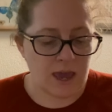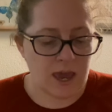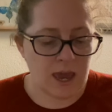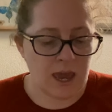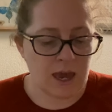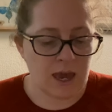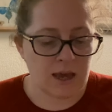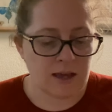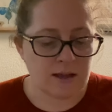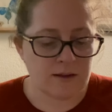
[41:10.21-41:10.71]

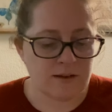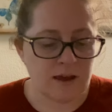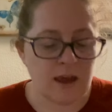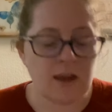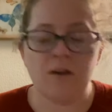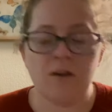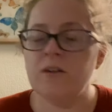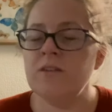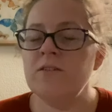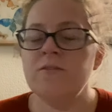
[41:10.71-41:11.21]
and I
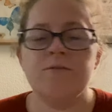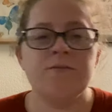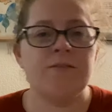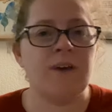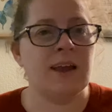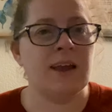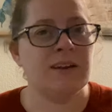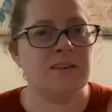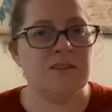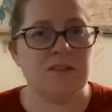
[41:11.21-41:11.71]
couldn't
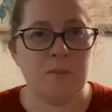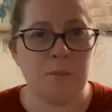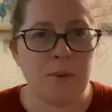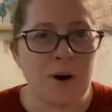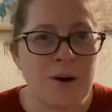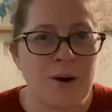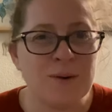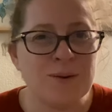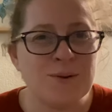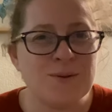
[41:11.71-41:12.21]
find the
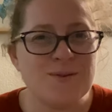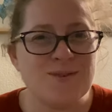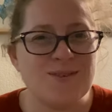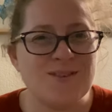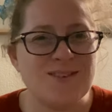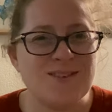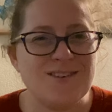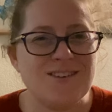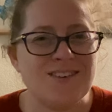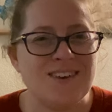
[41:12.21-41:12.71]

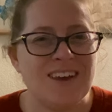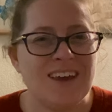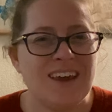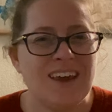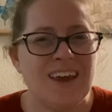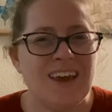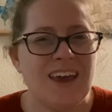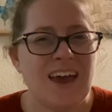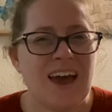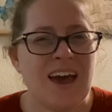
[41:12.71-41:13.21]
post
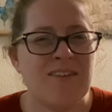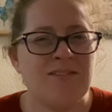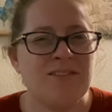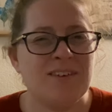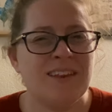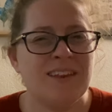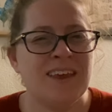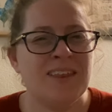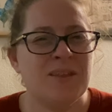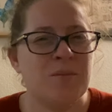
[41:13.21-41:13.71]
after,
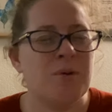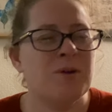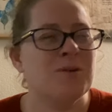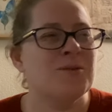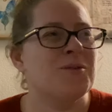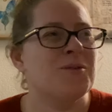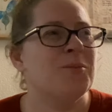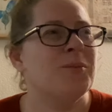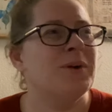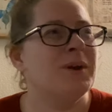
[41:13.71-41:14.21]
like, the
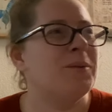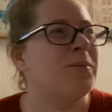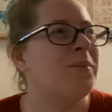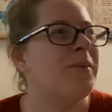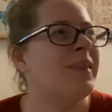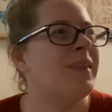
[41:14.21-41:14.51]
post had went away.